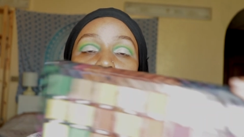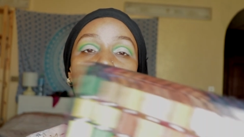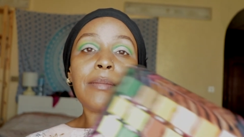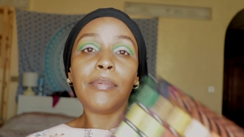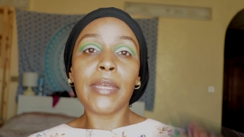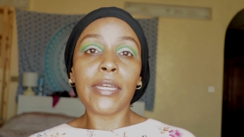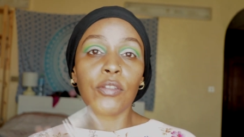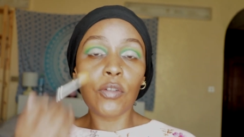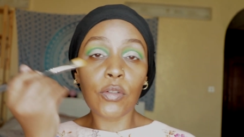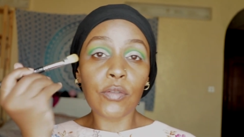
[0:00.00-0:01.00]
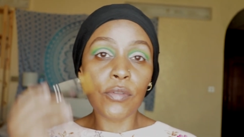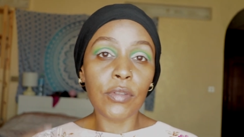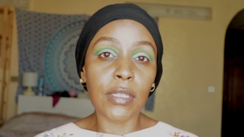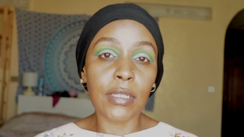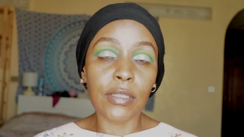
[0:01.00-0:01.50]
and apply it all over
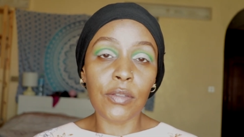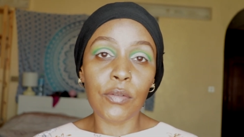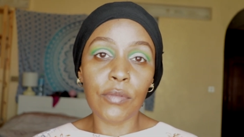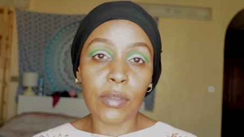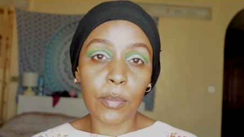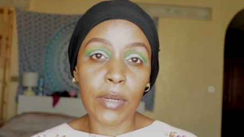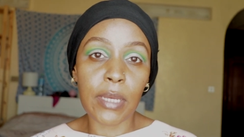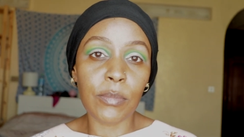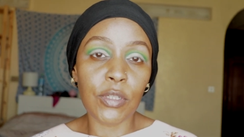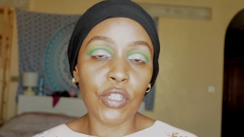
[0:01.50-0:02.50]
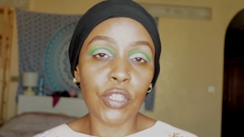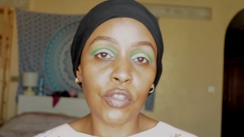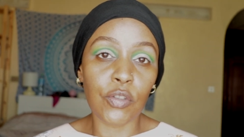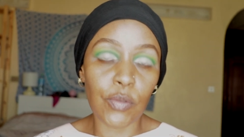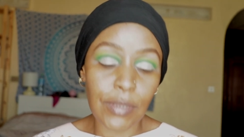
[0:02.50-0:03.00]
the lid, over the primer,
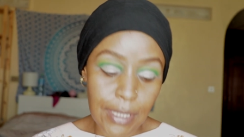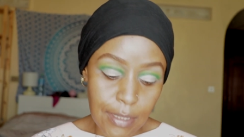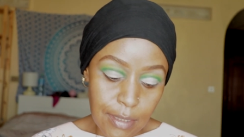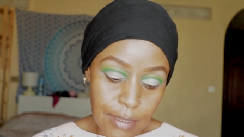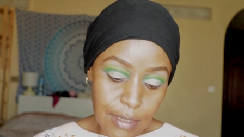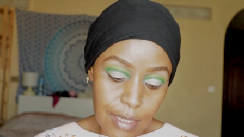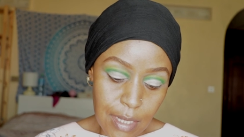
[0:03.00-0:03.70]
just to set it